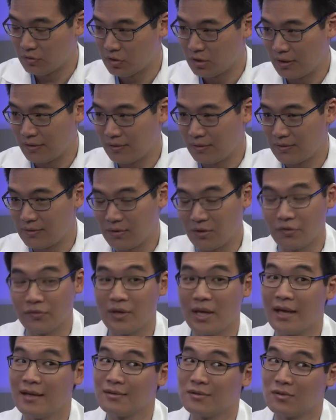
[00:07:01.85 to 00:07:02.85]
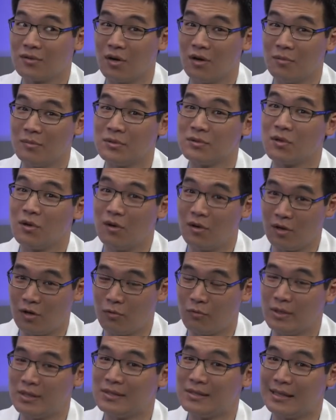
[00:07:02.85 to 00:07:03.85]
shot this year? Mm-hmm. The answer is almost
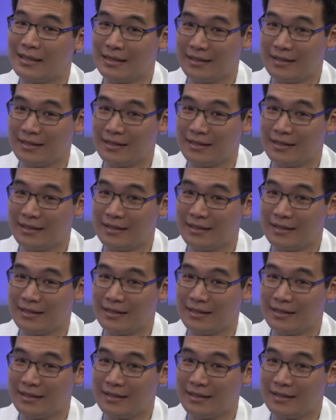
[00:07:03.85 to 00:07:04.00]
always